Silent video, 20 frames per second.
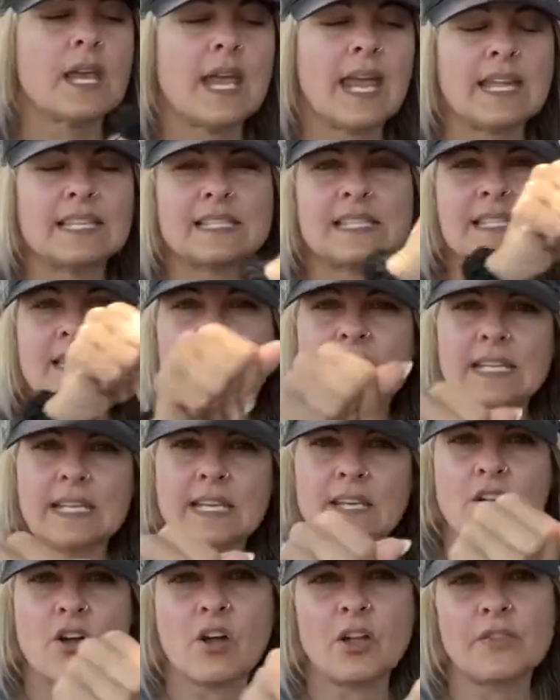and stick
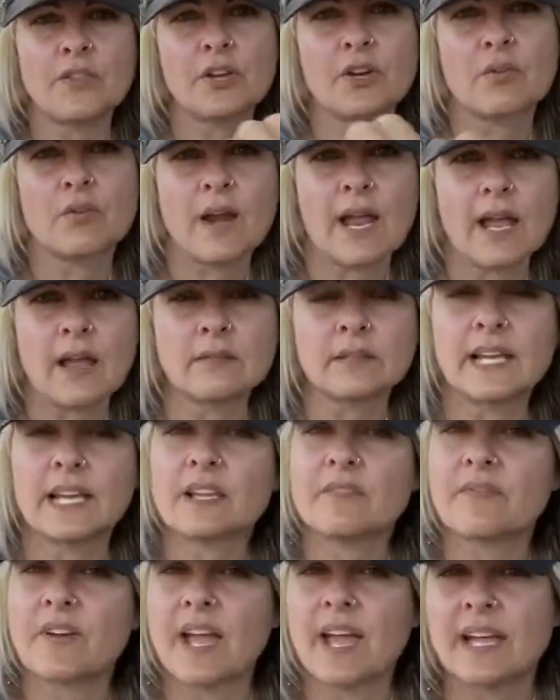it on the ground, like
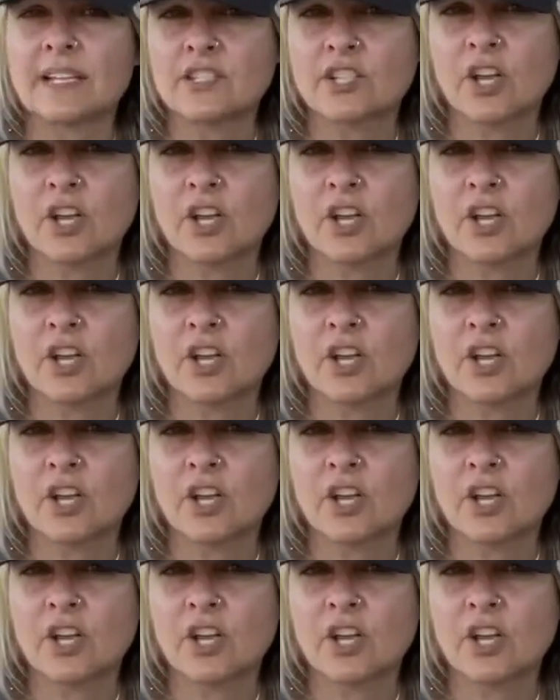if I had to